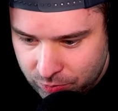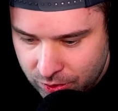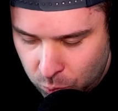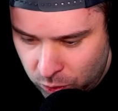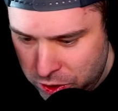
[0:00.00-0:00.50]

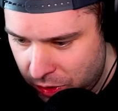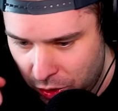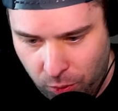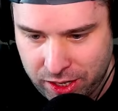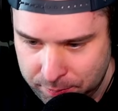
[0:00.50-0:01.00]
where you can
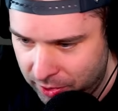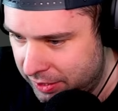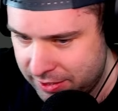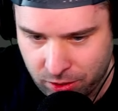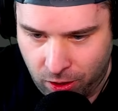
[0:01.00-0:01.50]
go into
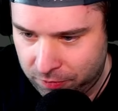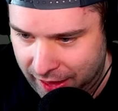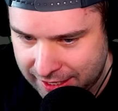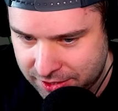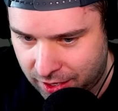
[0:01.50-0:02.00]
buildings and all of
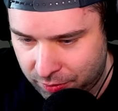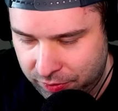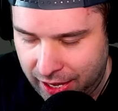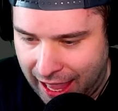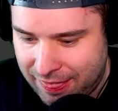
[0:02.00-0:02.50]
that stuff,
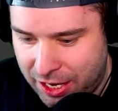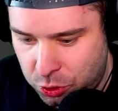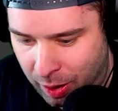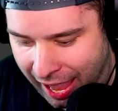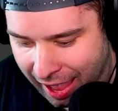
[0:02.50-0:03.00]
and then
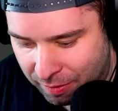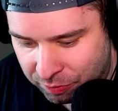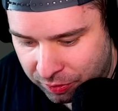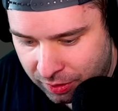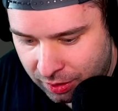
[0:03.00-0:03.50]
you
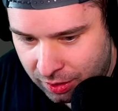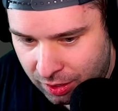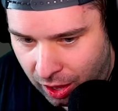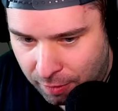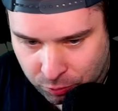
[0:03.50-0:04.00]
have,
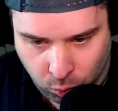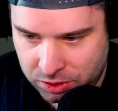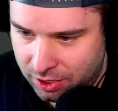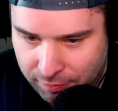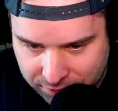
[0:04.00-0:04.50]
of
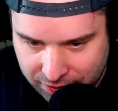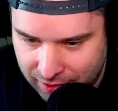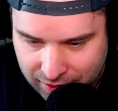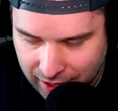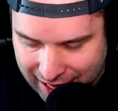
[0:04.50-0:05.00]
course,
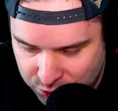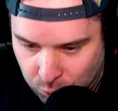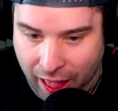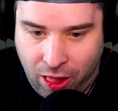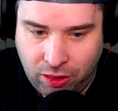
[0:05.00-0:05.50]
as
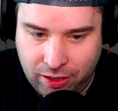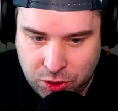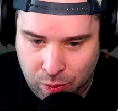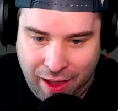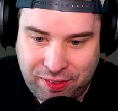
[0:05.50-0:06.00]
well,
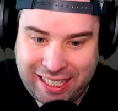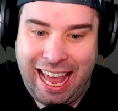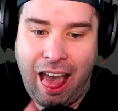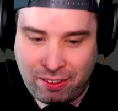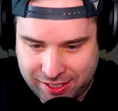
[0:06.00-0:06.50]
you have the
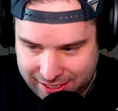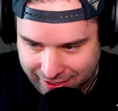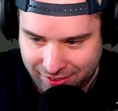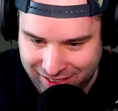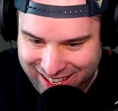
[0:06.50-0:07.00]

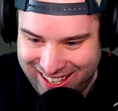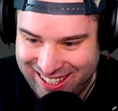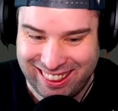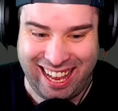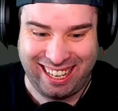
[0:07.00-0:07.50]
galaxy.
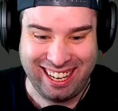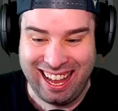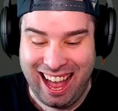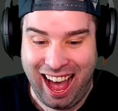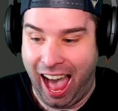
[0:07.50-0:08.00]
Like,
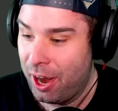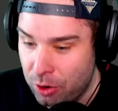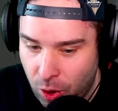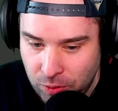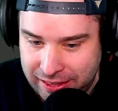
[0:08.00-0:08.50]
I don't
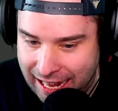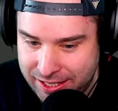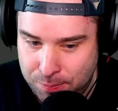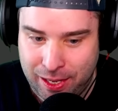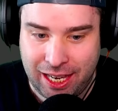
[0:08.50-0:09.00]
know. That
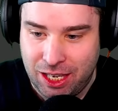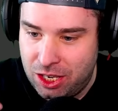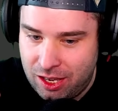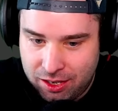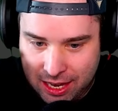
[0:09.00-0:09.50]
to
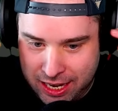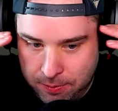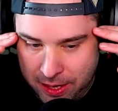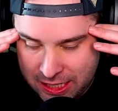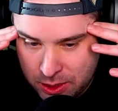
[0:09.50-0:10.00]
me, it
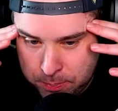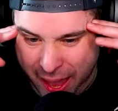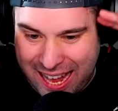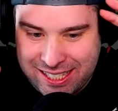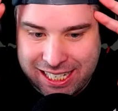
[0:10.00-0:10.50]

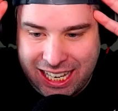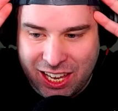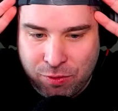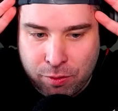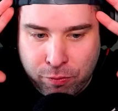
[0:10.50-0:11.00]
expands it
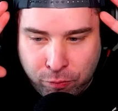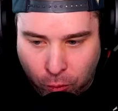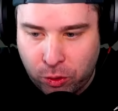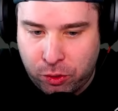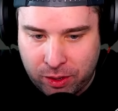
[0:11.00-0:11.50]
even
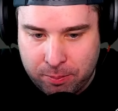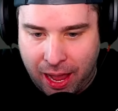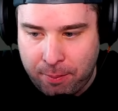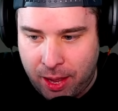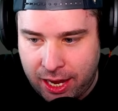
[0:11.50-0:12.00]
further in
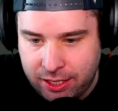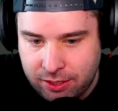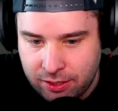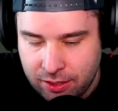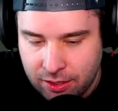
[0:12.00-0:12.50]
my
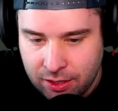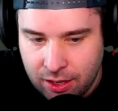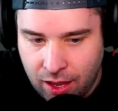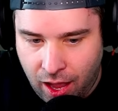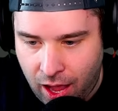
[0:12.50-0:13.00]
mind.
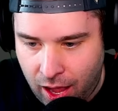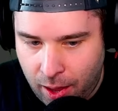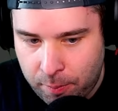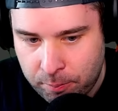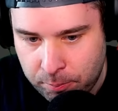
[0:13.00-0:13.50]

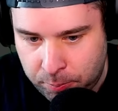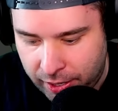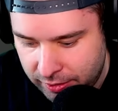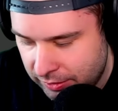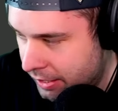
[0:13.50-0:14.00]

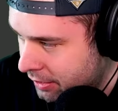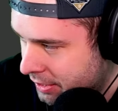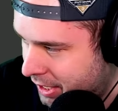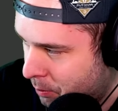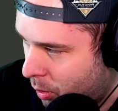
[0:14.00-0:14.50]
But
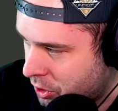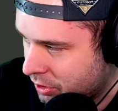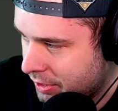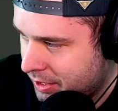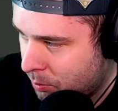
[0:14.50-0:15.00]
let's keep
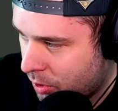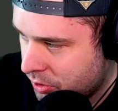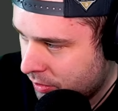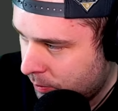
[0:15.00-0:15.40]
watching. Let's keep watching.